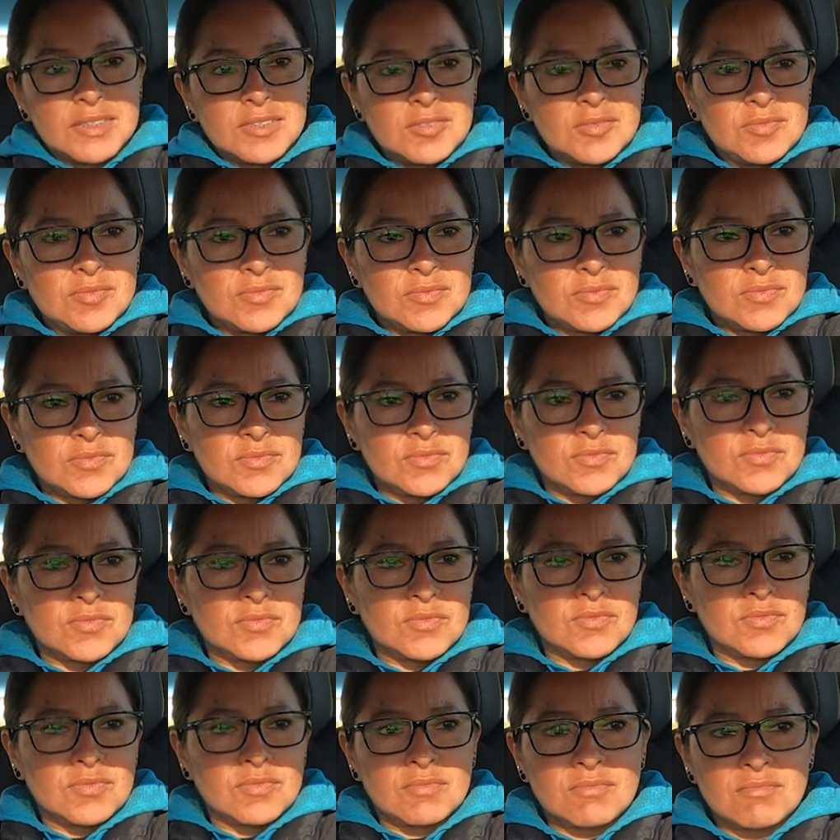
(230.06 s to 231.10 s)

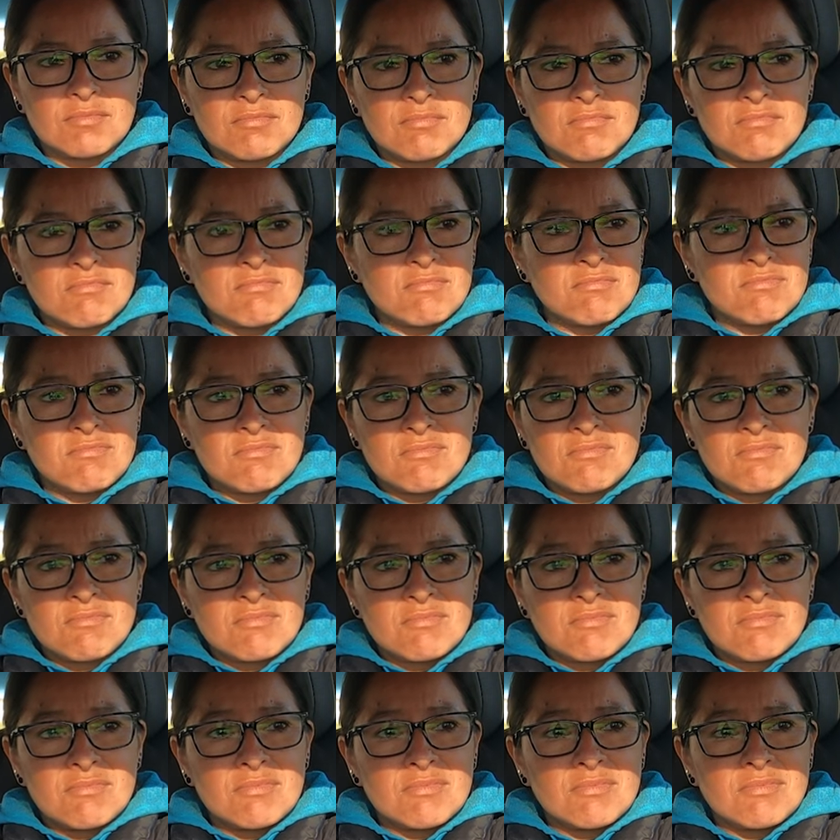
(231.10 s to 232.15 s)

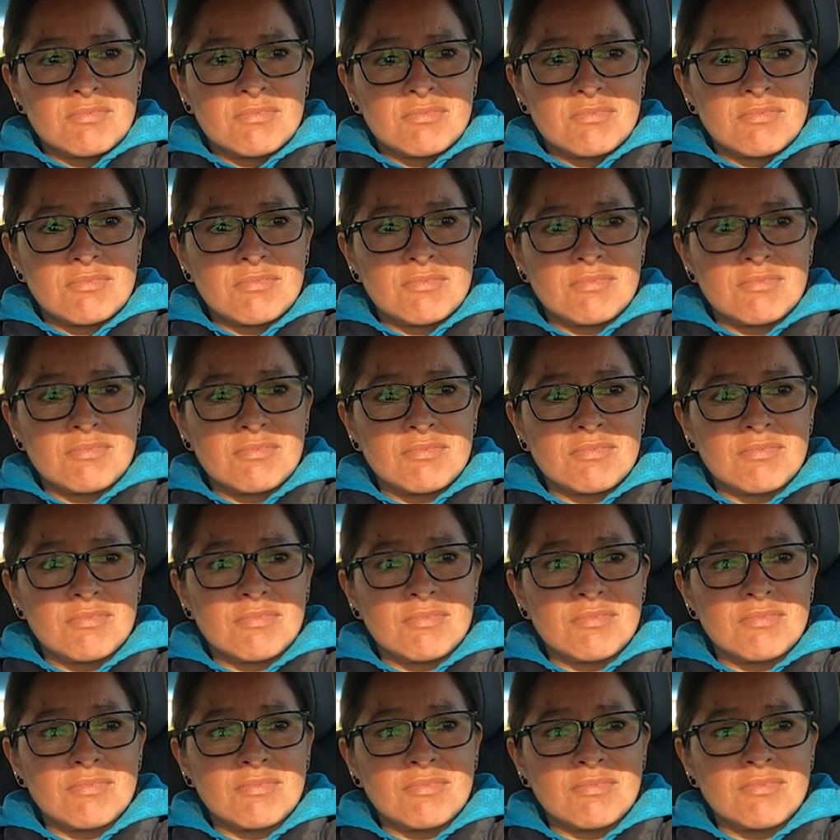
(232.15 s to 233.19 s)

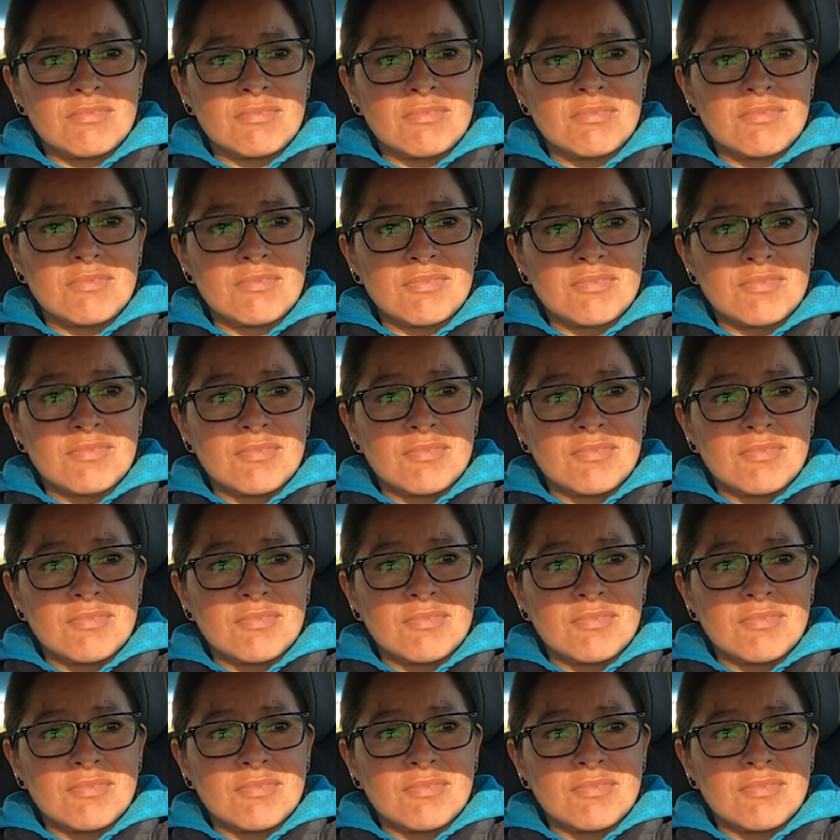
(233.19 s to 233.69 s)
[no speech]